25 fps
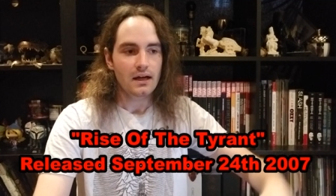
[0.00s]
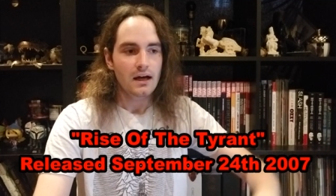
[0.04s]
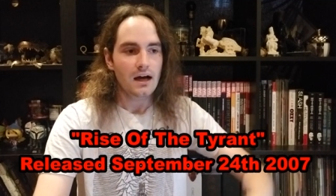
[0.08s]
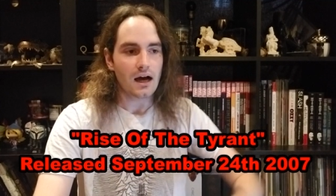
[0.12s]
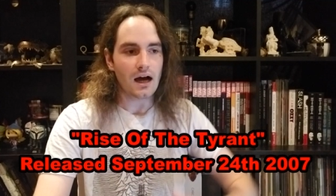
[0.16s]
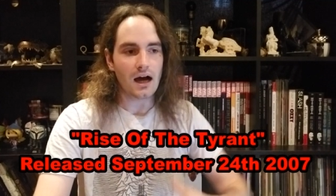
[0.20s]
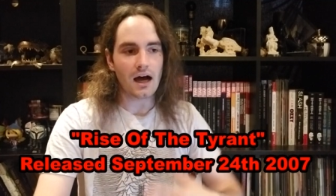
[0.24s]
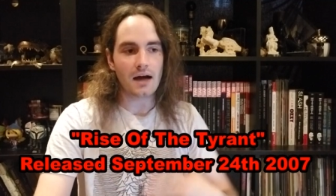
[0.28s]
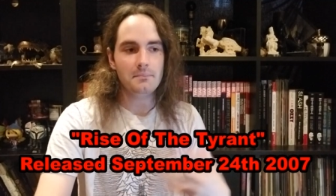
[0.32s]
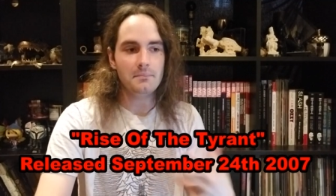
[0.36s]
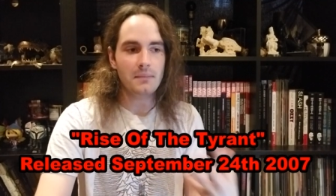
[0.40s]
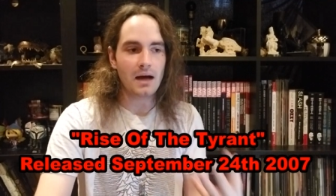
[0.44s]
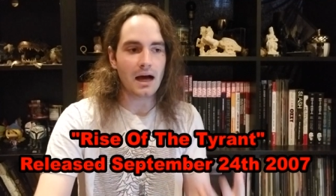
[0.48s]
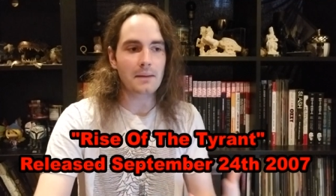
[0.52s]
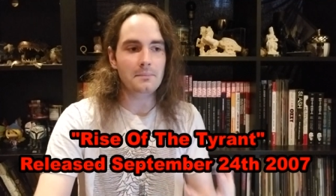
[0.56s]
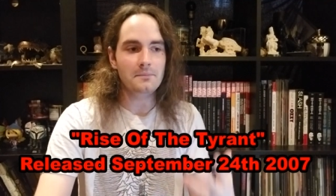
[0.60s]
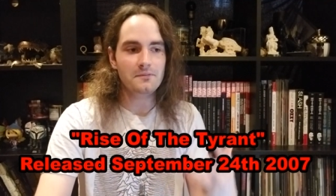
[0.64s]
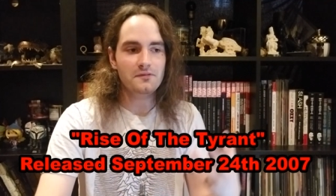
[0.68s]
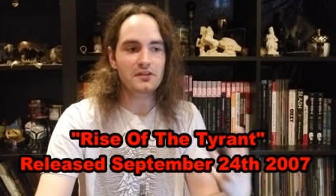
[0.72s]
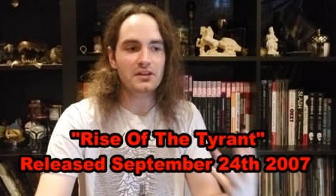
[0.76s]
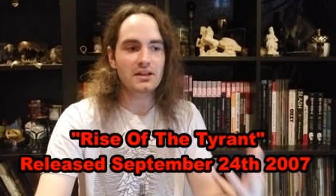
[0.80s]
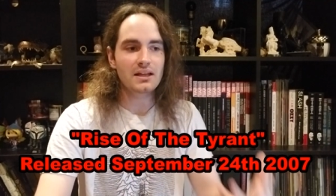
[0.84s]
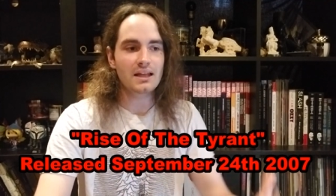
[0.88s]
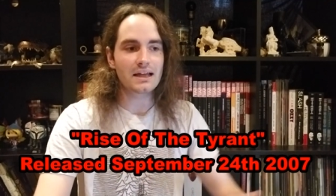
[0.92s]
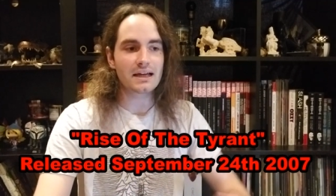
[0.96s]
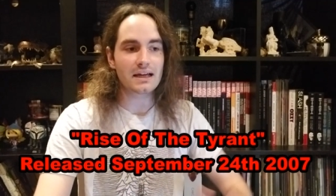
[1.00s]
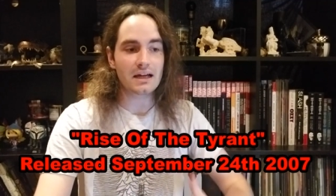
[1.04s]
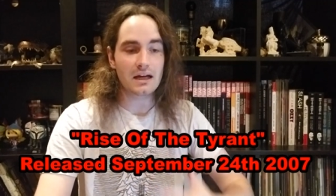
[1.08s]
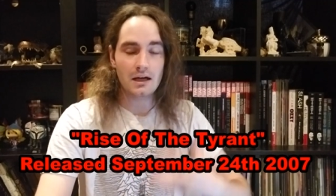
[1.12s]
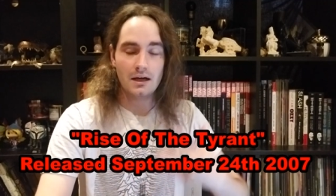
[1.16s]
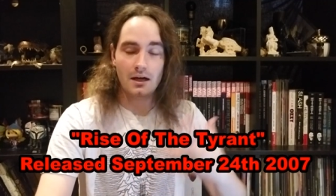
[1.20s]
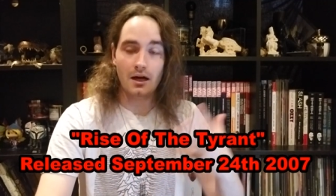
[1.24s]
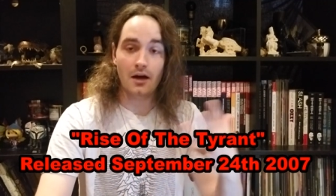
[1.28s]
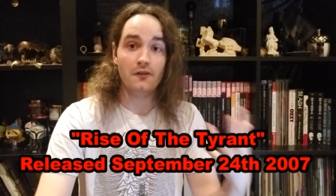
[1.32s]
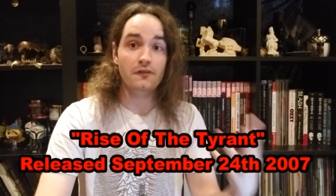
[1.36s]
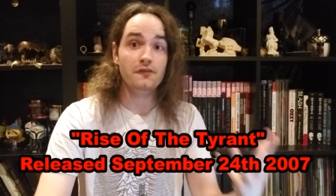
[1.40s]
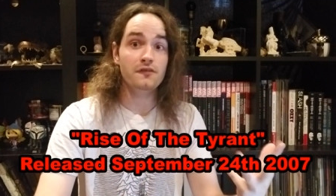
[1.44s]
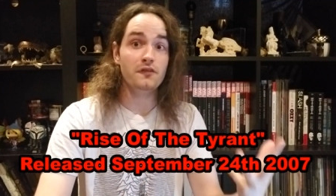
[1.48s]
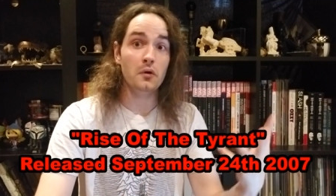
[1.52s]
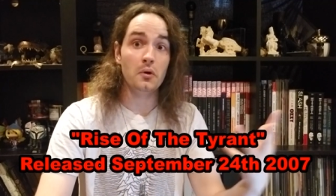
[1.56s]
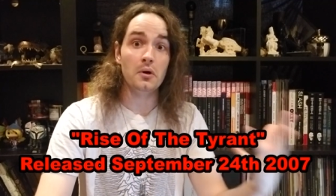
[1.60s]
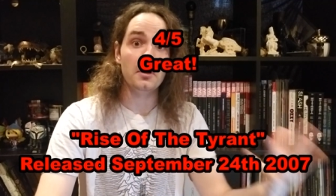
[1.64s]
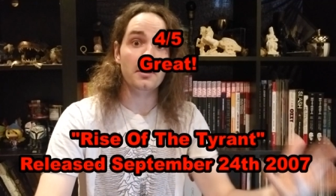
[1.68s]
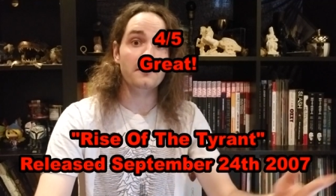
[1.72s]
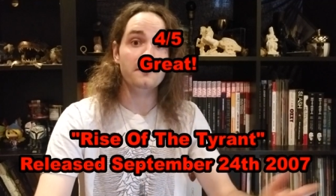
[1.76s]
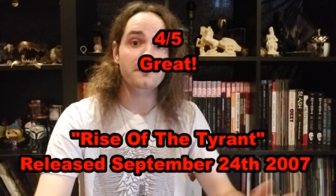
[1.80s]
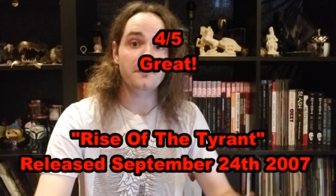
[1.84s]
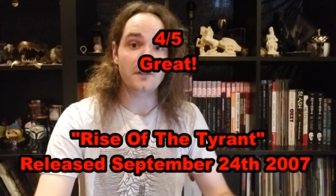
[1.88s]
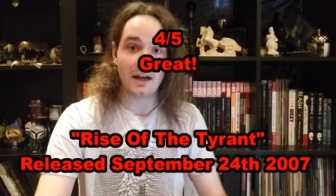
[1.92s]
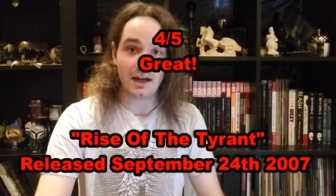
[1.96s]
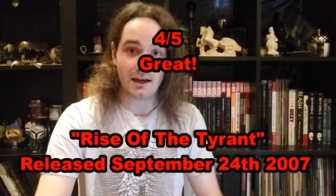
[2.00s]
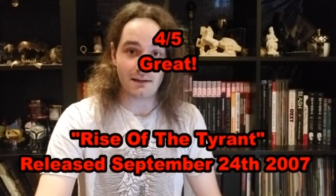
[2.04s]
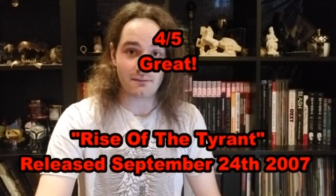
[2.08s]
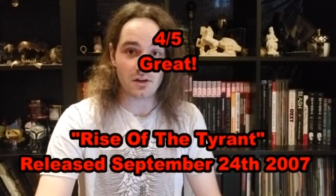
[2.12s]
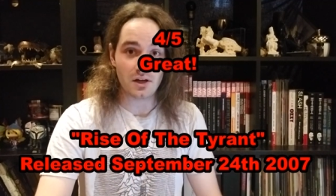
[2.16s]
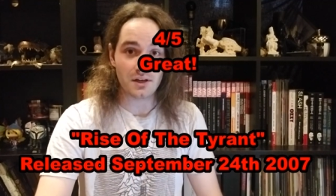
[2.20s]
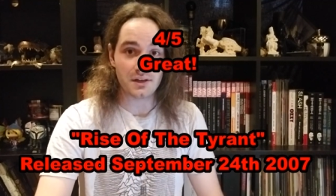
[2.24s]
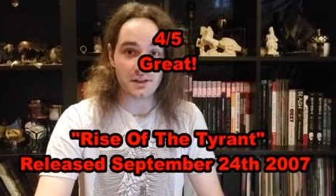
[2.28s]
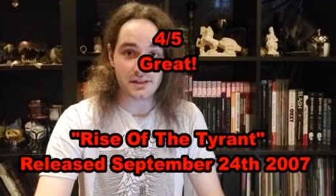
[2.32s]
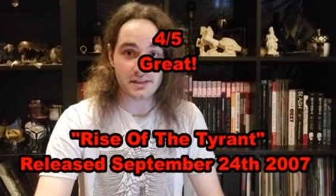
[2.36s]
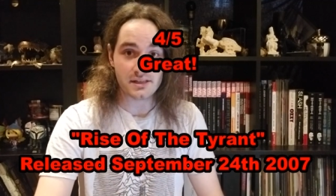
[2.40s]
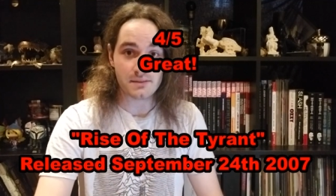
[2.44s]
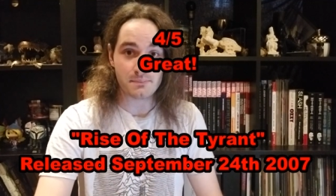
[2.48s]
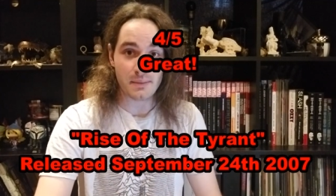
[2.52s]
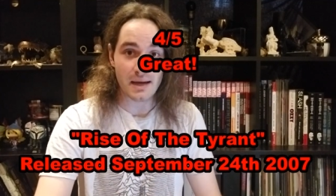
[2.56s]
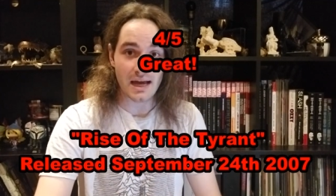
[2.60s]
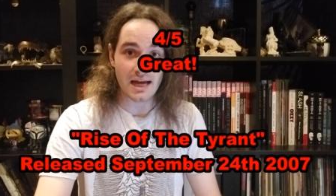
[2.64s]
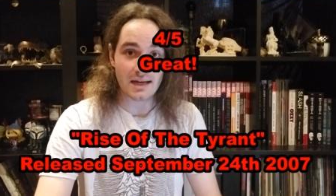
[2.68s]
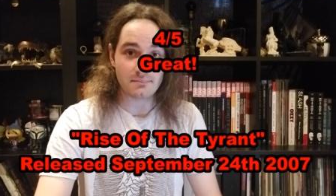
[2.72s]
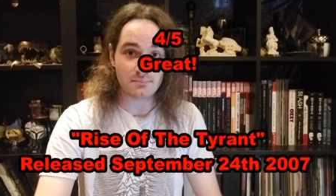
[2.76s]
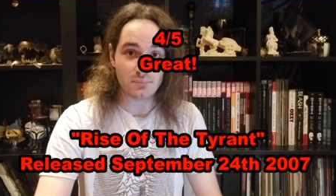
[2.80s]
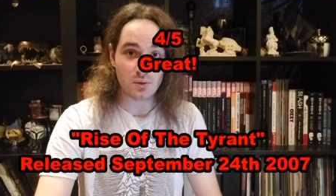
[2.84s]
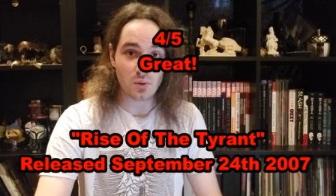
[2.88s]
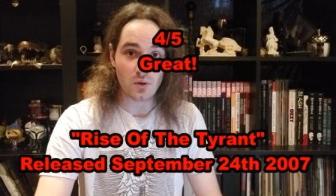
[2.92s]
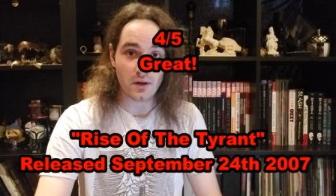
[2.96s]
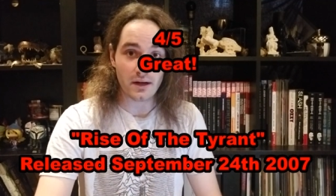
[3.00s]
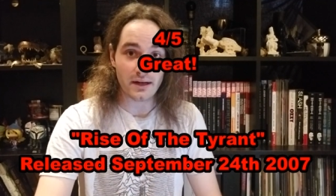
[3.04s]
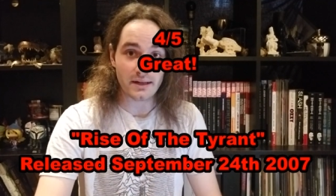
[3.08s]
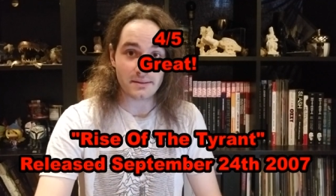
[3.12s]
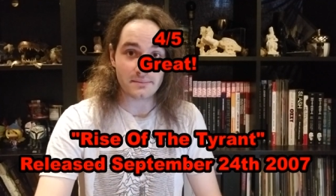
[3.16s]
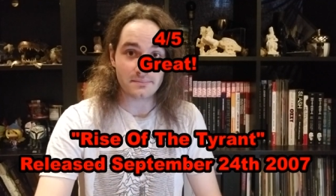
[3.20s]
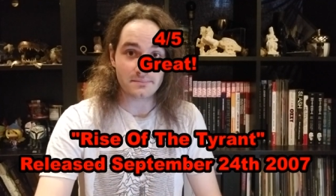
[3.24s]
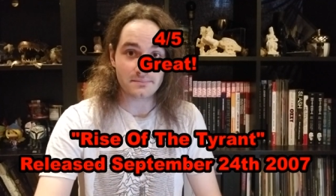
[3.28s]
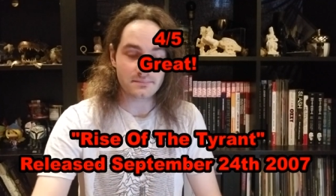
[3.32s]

I'm, I'm feeling a, a 4 to 5 on this bad boy.